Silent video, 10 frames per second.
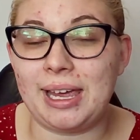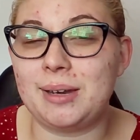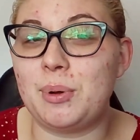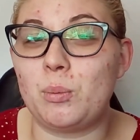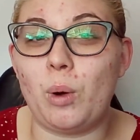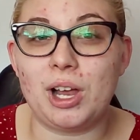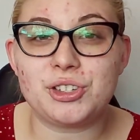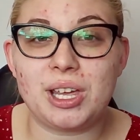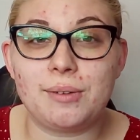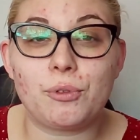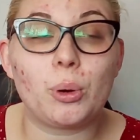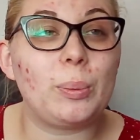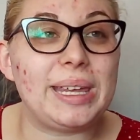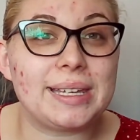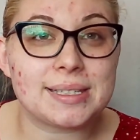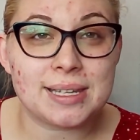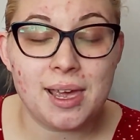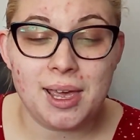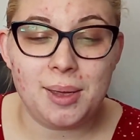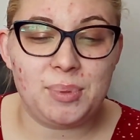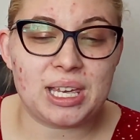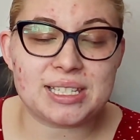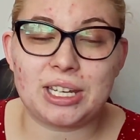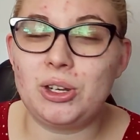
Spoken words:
I had been watching it for weeks because